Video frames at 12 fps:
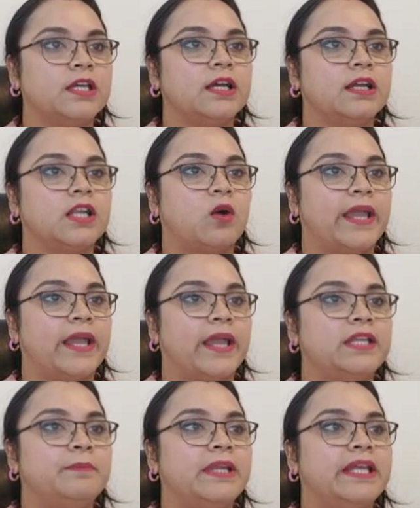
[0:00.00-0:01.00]
Now
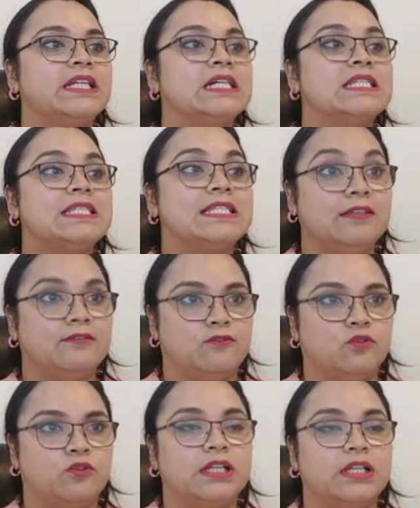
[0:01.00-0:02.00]
white played c4.
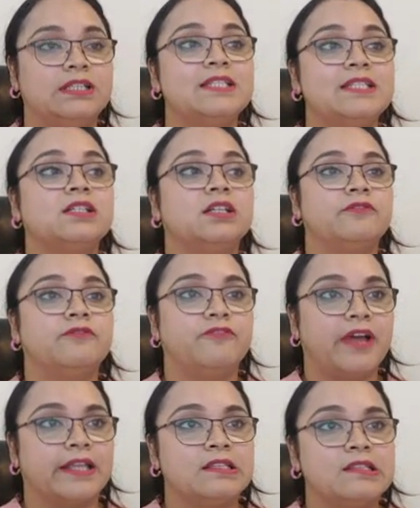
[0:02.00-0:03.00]
This
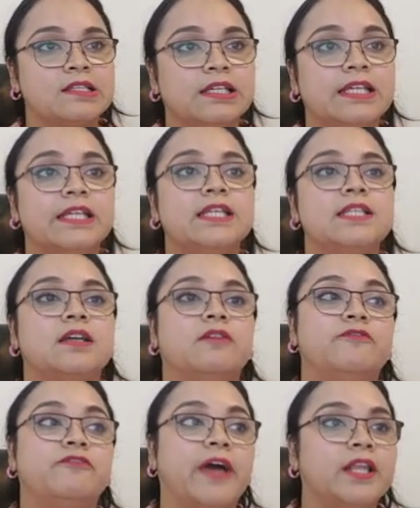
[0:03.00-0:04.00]
advance is a
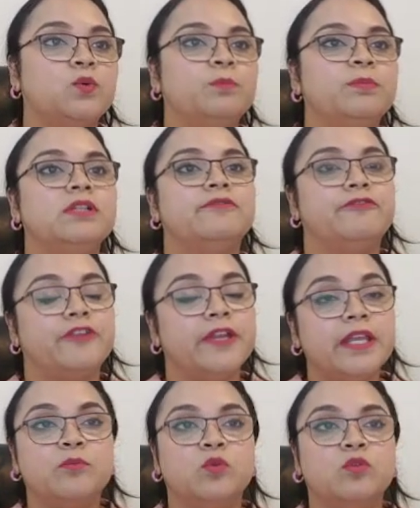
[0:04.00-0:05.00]
valuable free move